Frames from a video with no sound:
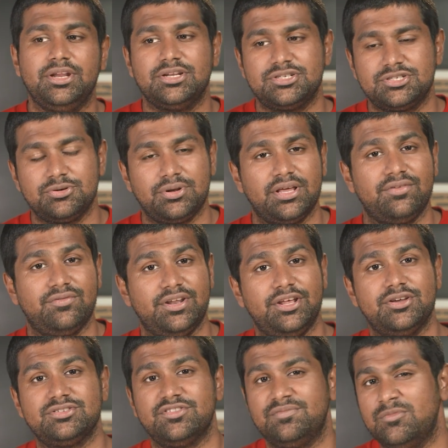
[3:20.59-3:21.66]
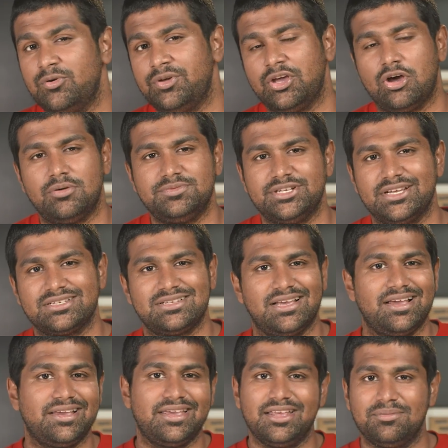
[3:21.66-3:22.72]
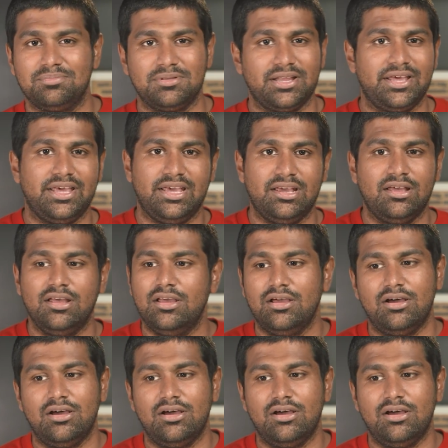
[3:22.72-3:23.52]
you're shooting videos of moving objects, like a kid playing